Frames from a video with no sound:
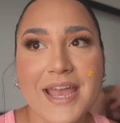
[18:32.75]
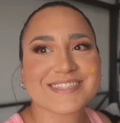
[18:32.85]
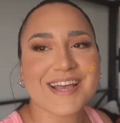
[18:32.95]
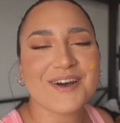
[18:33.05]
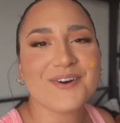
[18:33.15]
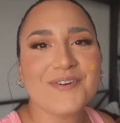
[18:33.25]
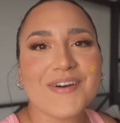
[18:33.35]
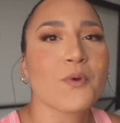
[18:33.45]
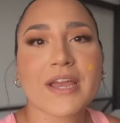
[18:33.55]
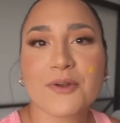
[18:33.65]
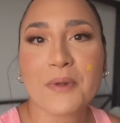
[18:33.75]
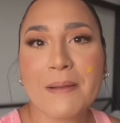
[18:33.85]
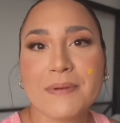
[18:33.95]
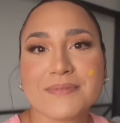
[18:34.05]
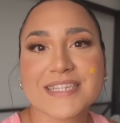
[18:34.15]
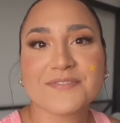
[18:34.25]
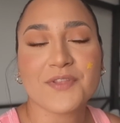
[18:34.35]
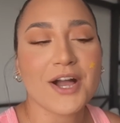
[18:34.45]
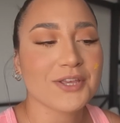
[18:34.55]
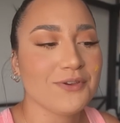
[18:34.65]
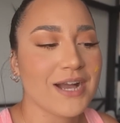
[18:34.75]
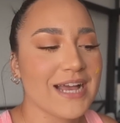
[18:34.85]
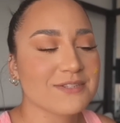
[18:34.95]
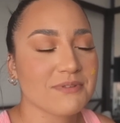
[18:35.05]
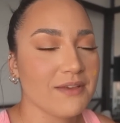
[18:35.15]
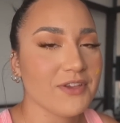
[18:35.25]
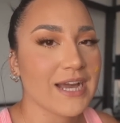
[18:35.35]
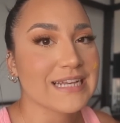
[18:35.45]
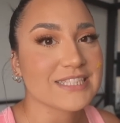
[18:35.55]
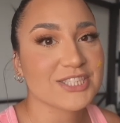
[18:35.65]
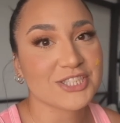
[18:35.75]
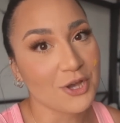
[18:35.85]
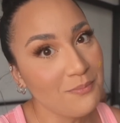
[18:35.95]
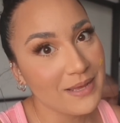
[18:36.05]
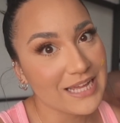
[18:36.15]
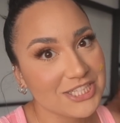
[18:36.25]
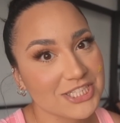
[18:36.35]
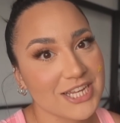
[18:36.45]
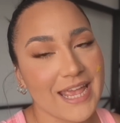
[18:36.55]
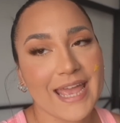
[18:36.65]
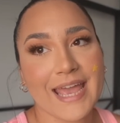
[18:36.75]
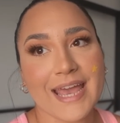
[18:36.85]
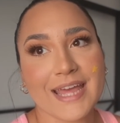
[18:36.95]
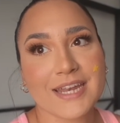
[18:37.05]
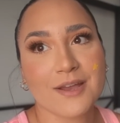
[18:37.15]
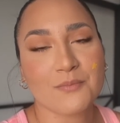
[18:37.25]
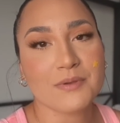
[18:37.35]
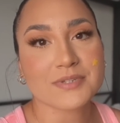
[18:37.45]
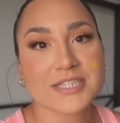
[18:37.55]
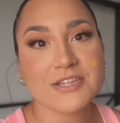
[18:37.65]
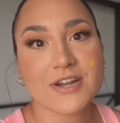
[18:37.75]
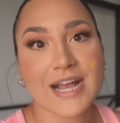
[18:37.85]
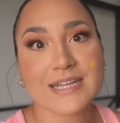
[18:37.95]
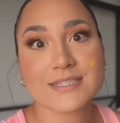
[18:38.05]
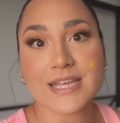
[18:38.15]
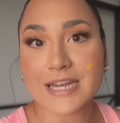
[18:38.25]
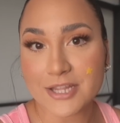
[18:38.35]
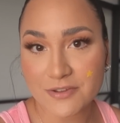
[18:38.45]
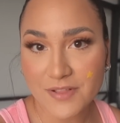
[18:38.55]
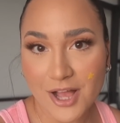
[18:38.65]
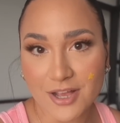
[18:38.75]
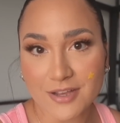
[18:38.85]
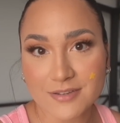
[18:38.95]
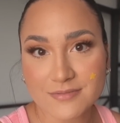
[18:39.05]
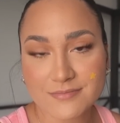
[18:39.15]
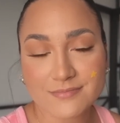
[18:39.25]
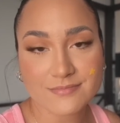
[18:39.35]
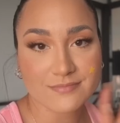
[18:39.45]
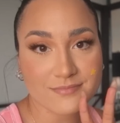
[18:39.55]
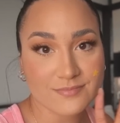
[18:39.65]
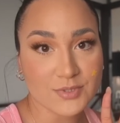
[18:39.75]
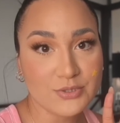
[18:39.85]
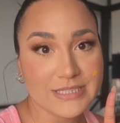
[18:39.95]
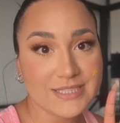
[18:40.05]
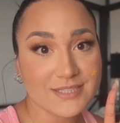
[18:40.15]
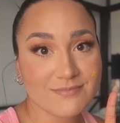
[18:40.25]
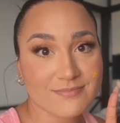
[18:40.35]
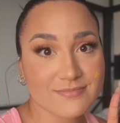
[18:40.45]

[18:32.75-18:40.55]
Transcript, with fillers: So we're gonna wrap up this vlog, you guys. We love you guys so much, and we will see you guys in another vlog. Deuces.